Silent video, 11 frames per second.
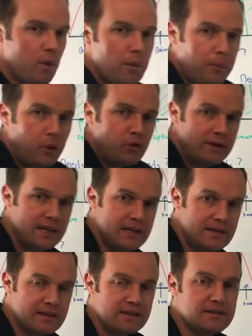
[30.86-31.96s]
we're putting
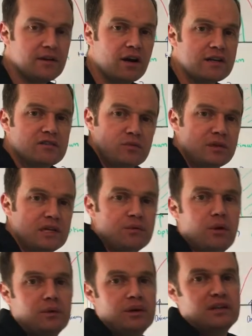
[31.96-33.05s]
into the diet, so we need
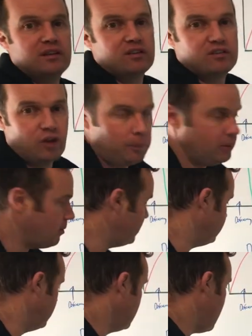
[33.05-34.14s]
what we need to supplement,
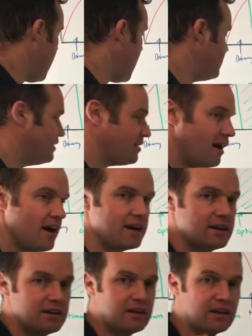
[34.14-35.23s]
and
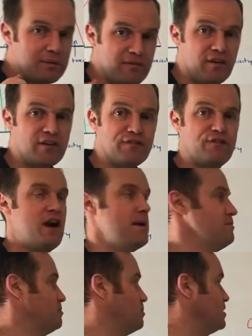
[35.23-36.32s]
targeted and can be very farm
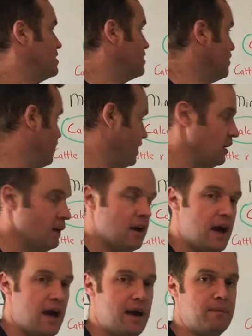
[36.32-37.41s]
specific.
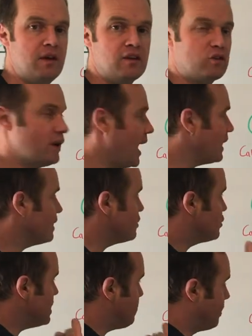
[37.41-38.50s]
So cattle and
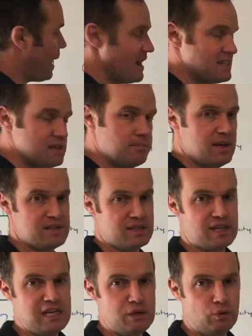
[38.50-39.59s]
sheep, calcium plays a
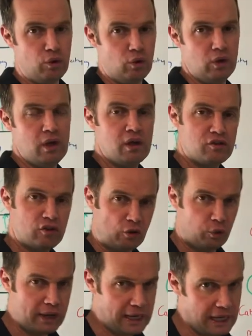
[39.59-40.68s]
key role. Just
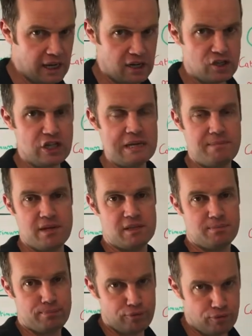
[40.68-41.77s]
quickly on sheep, it's
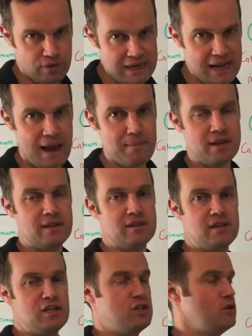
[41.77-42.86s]
pre-lambing that the
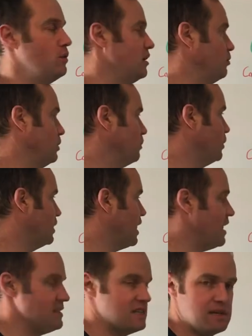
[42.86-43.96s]
issue is with
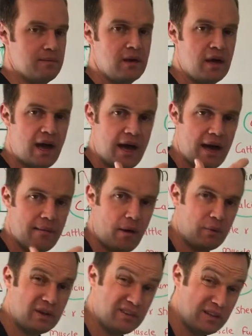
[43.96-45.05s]
calcium, and
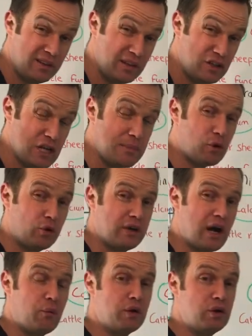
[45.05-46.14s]
we see sheep going
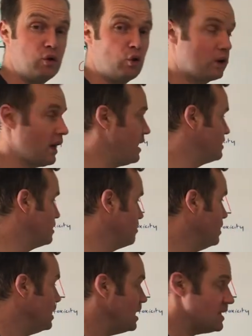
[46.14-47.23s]
down with low calcium.
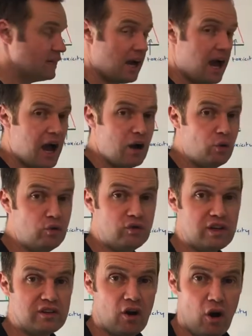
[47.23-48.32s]
In cows,
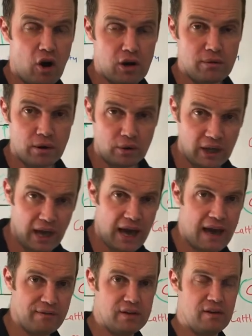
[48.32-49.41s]
it's all around
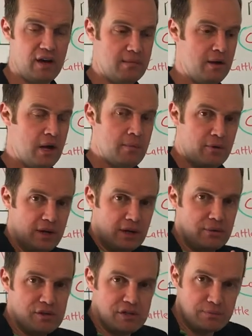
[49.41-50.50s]
calving time, particularly when
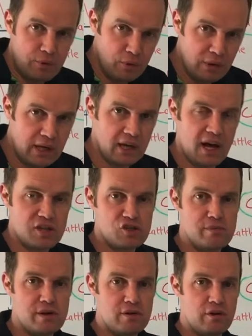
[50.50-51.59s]
she's brewing colostrum
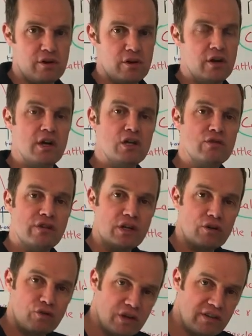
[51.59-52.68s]
and her udder, you have an
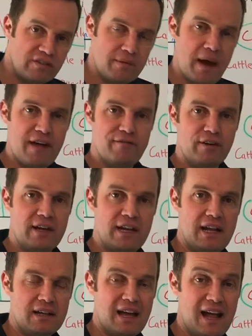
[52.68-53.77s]
increased demand for
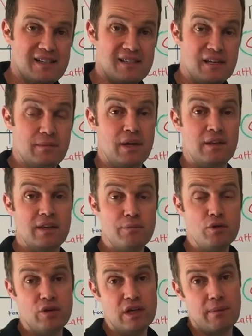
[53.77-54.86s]
calcium. Then when you
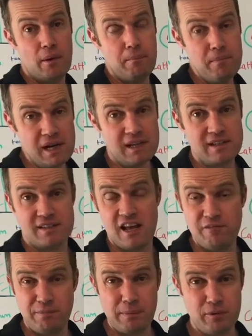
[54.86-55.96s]
think about milk
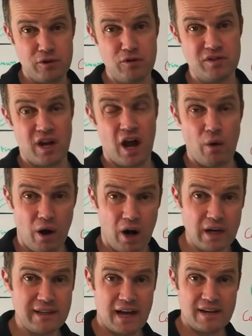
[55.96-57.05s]
itself being produced and how
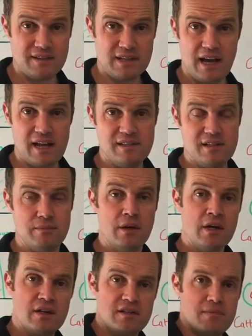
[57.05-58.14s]
high that is in calcium,
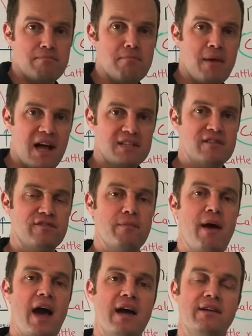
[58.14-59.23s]
there's a massive
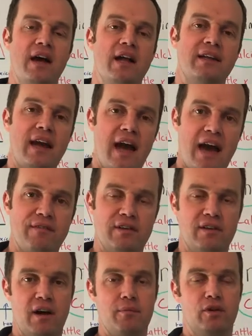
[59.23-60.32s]
demand at calving
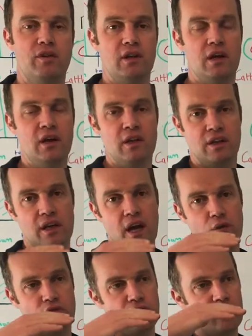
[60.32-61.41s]
time until the cow
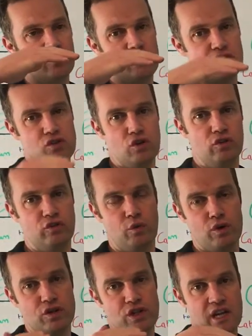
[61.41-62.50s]
starts to adjust where
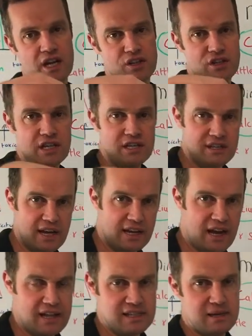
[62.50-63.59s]
she can actually intake
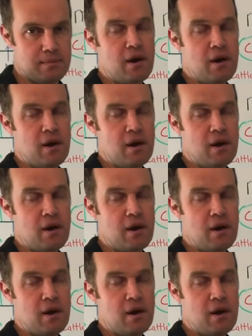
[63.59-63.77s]
calcium